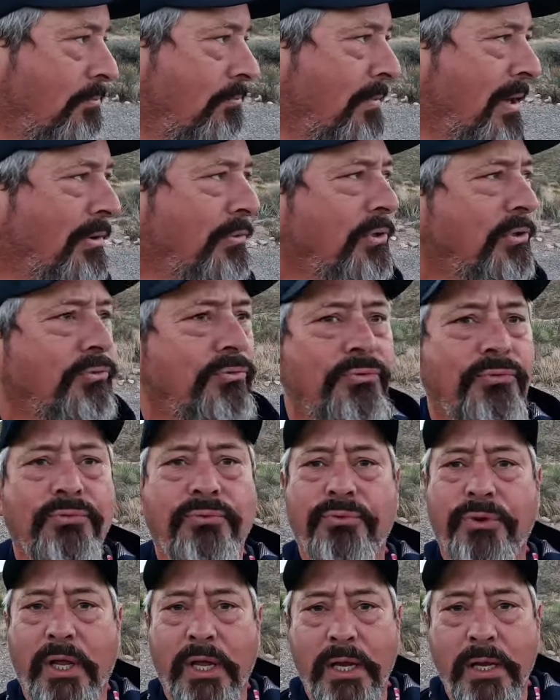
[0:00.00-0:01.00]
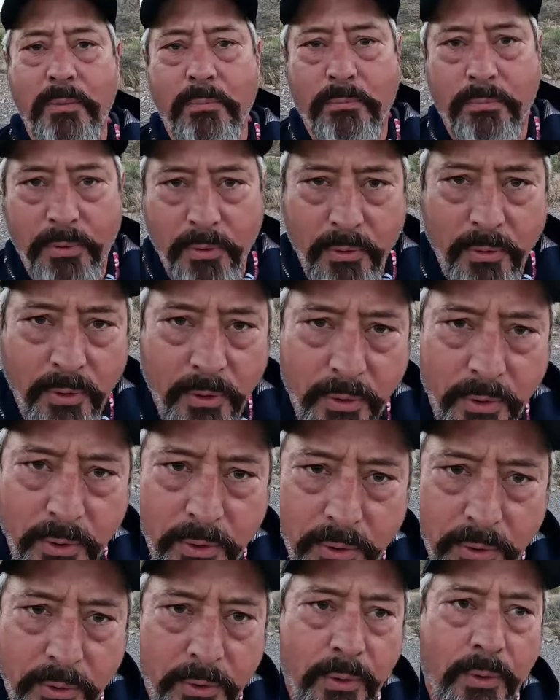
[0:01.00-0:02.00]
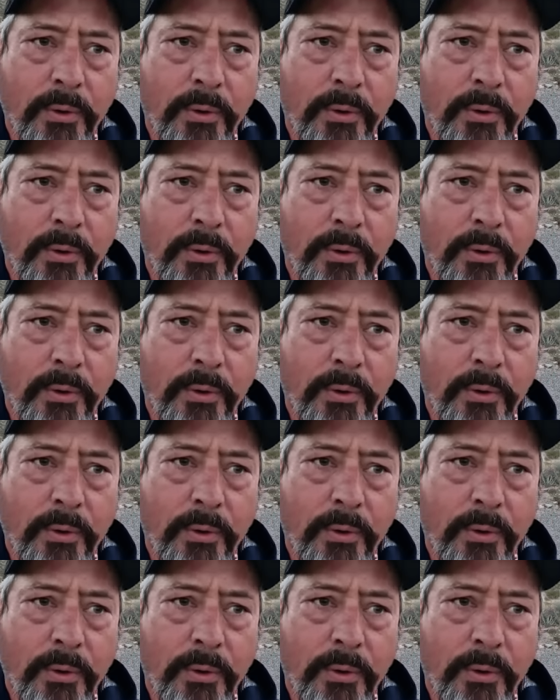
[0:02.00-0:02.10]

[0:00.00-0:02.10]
Mountain State Park.